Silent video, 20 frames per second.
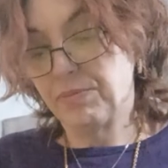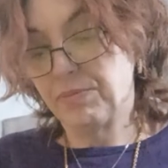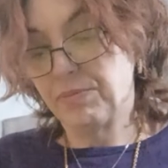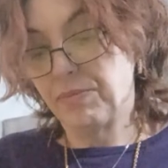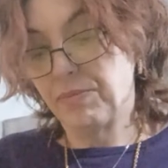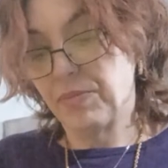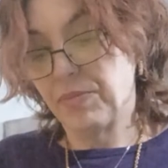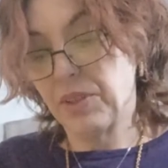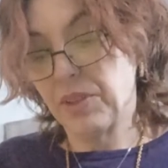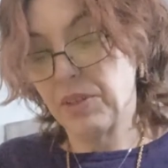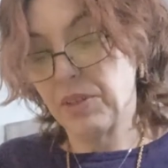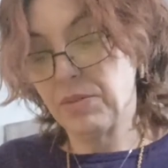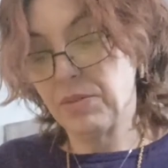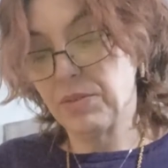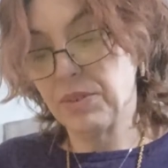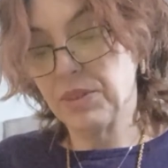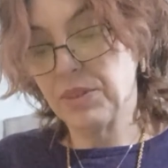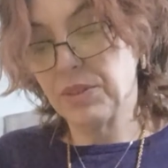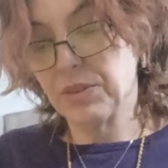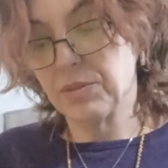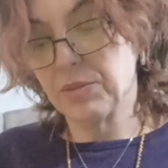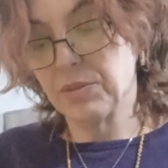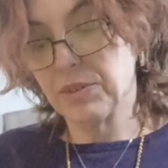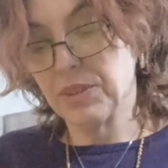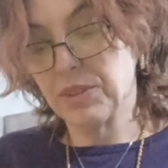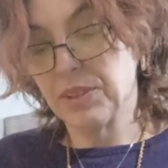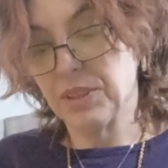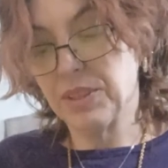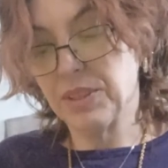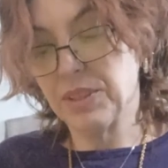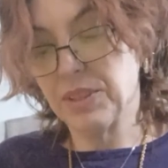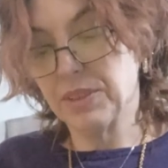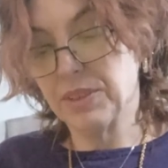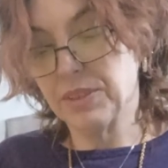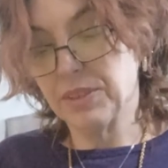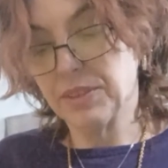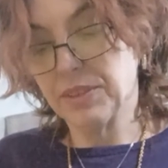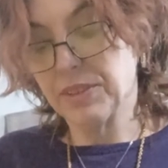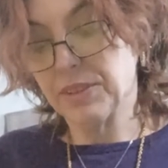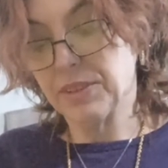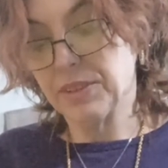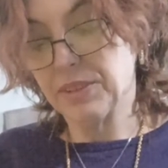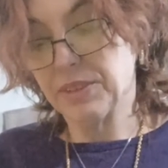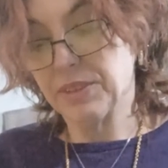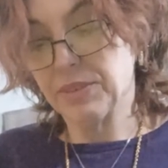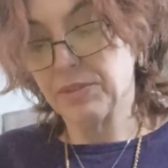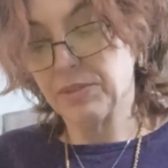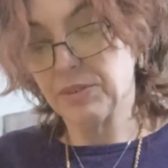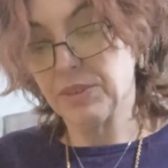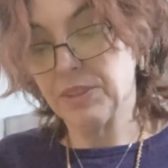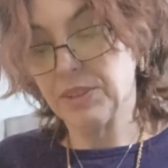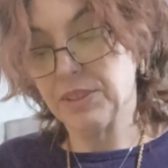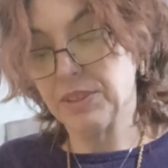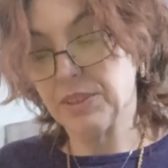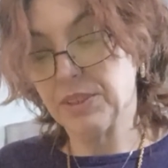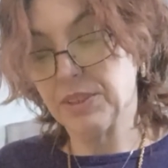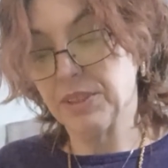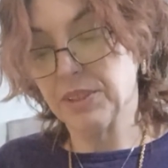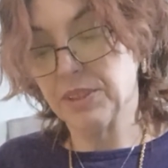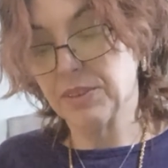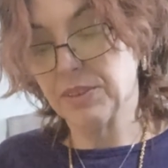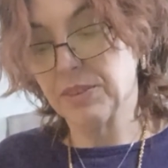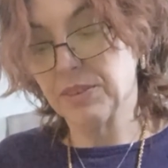life is, really. What are you going to do?